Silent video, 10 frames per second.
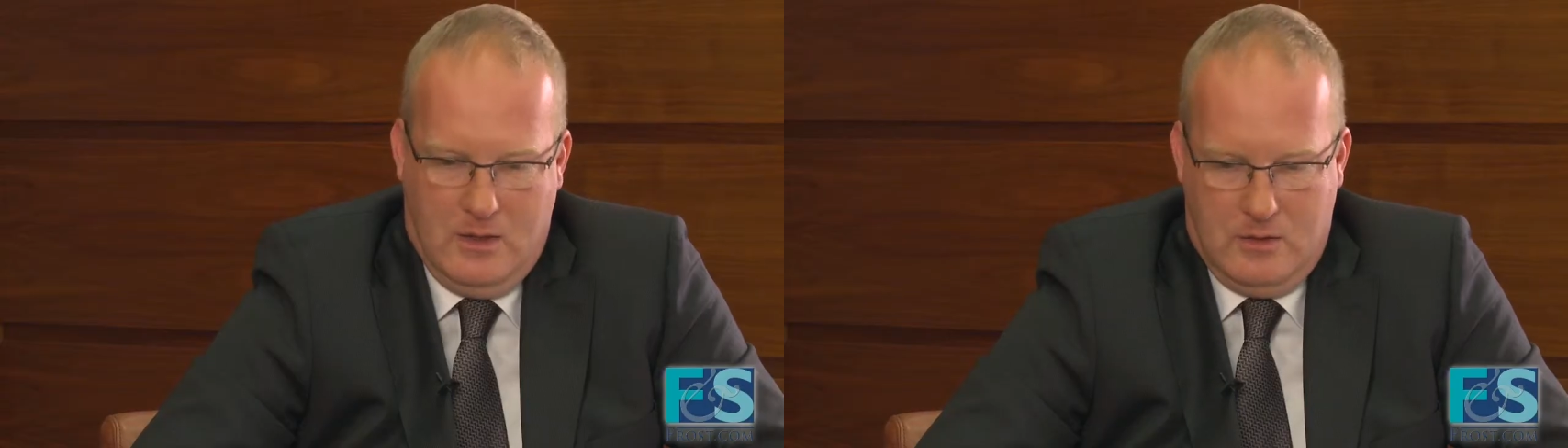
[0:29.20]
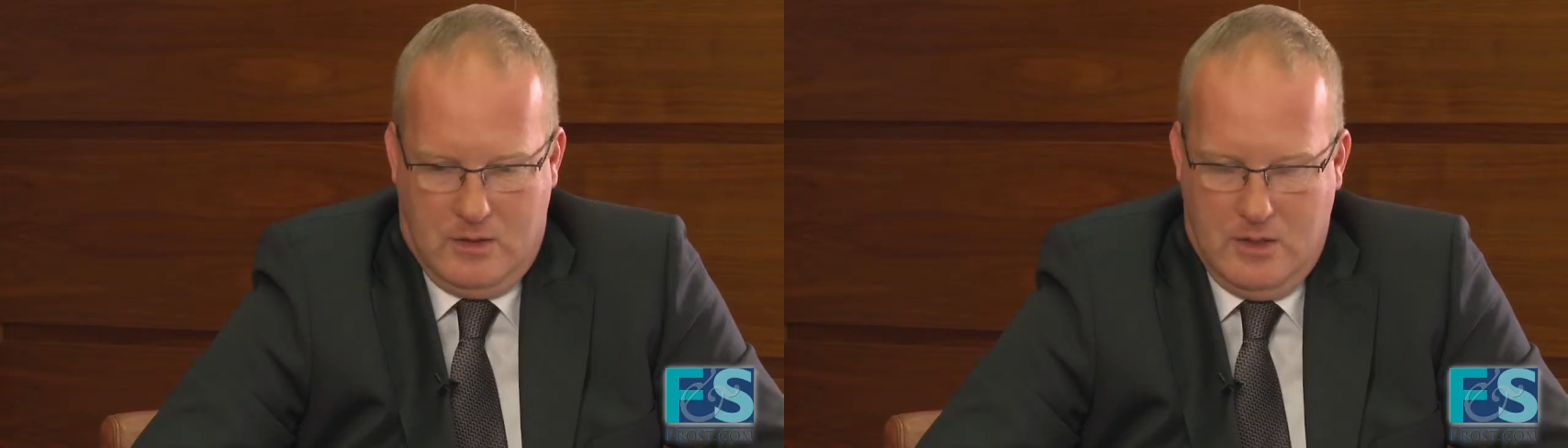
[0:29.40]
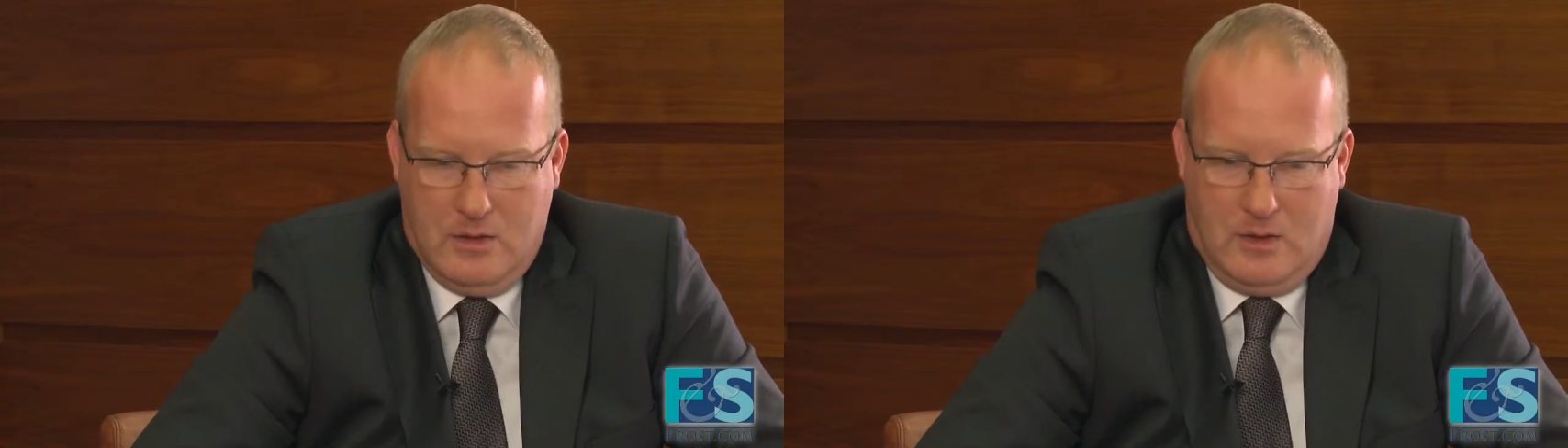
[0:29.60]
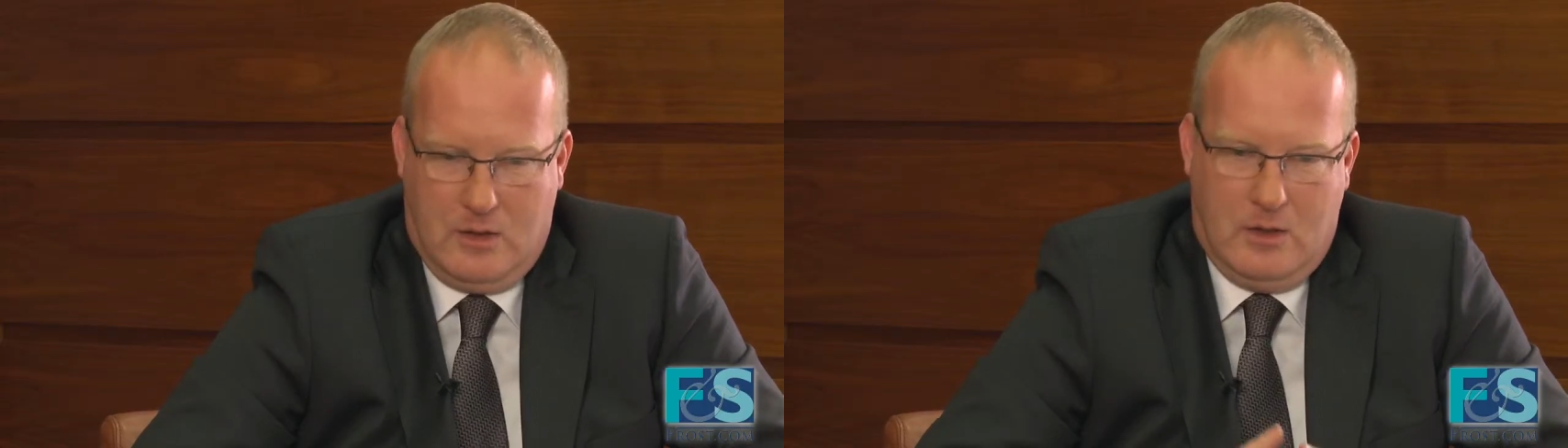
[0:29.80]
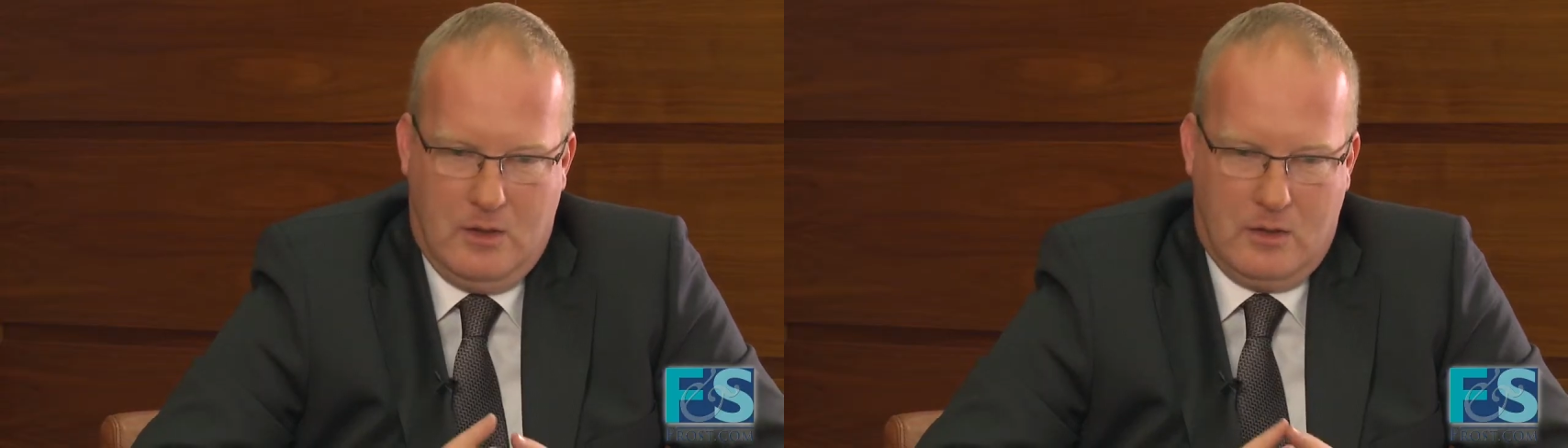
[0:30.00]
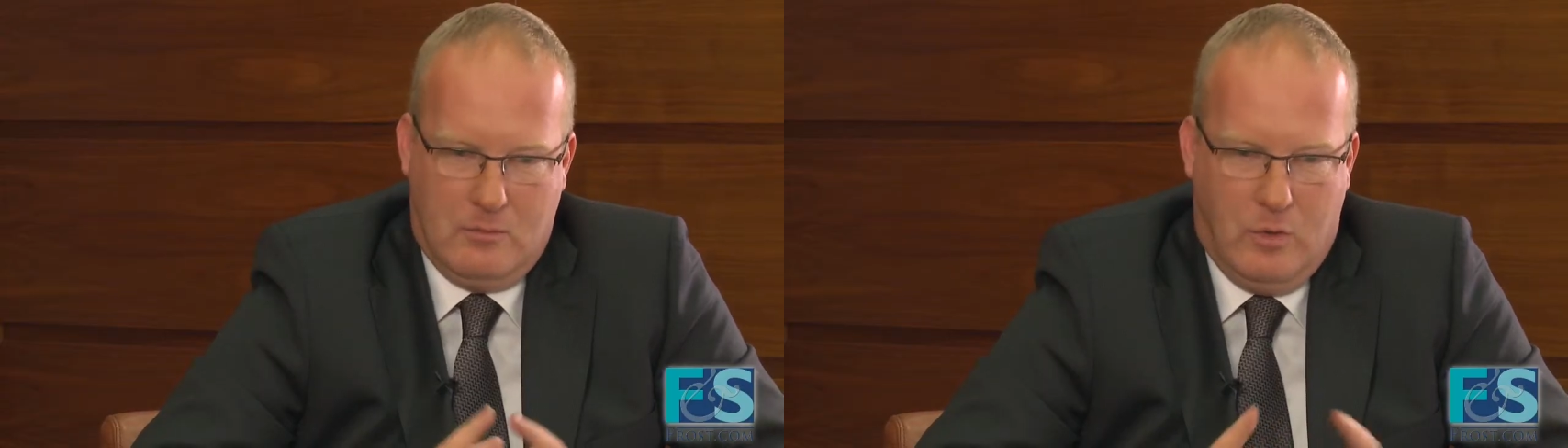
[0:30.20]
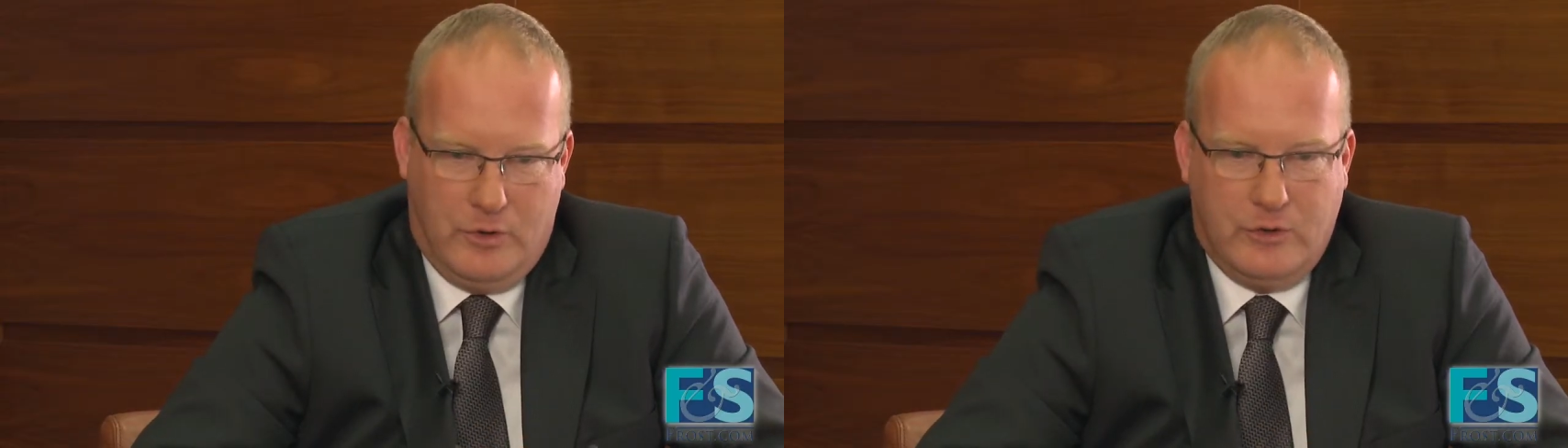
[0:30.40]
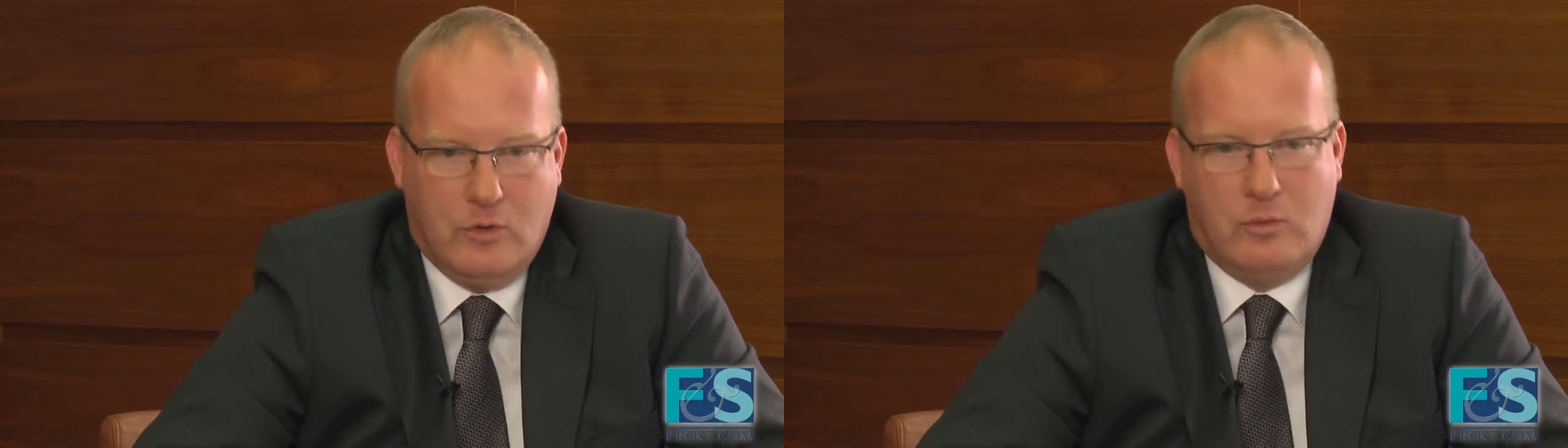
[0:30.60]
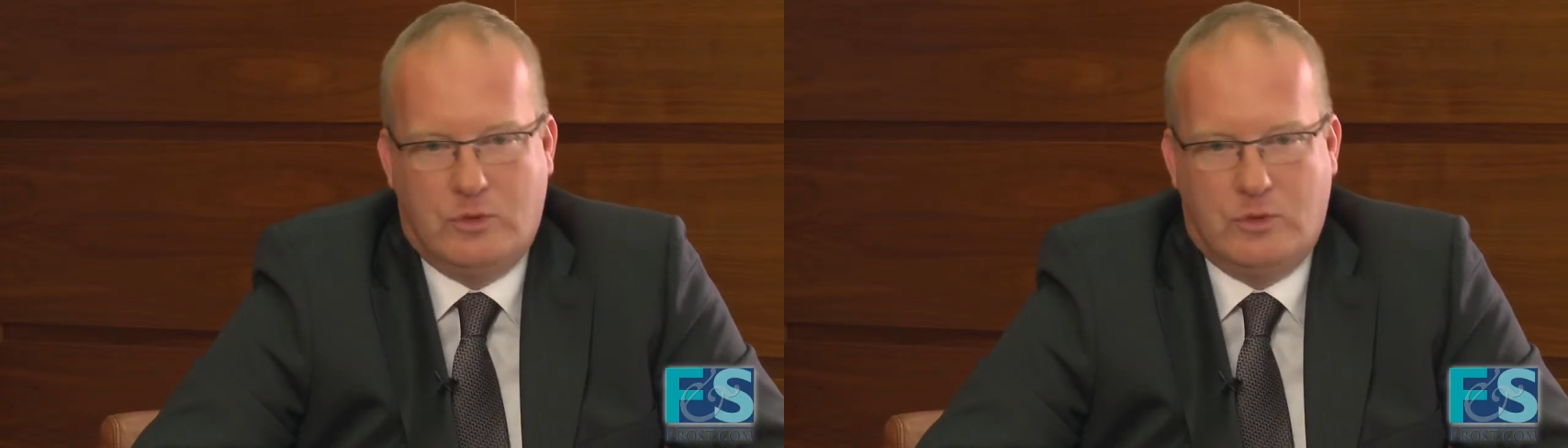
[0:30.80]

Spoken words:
The iHSA is a module